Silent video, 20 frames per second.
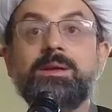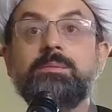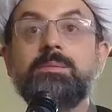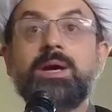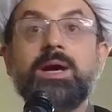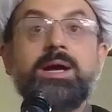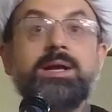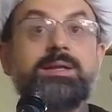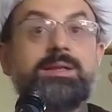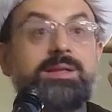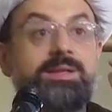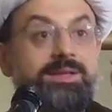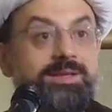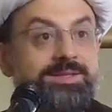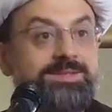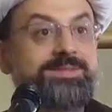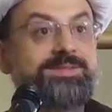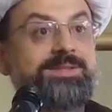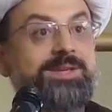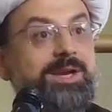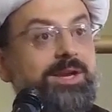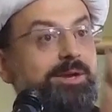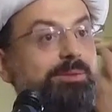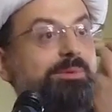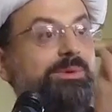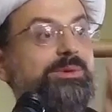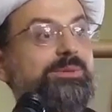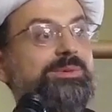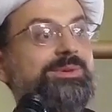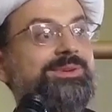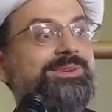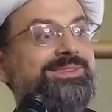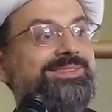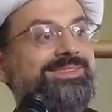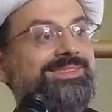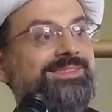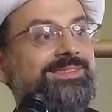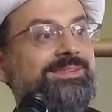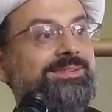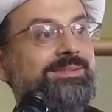But at least, ya Habibi.
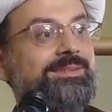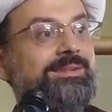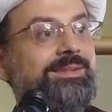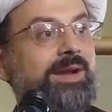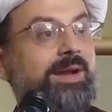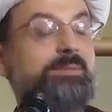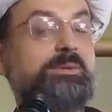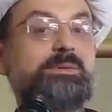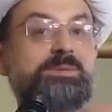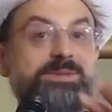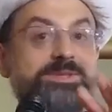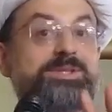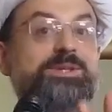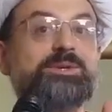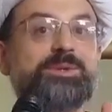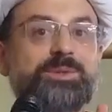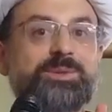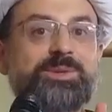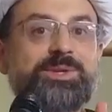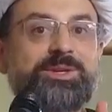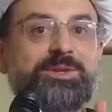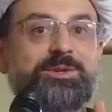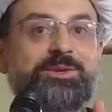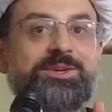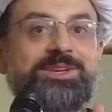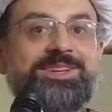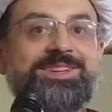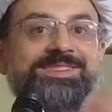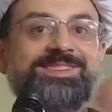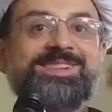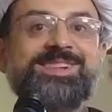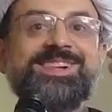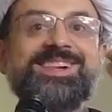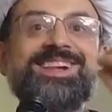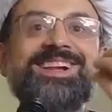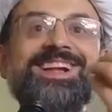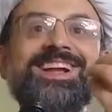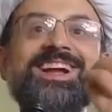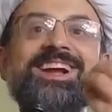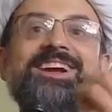Habibi is a good word, okay?
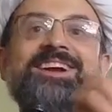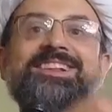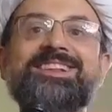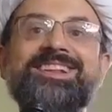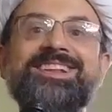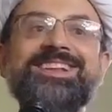At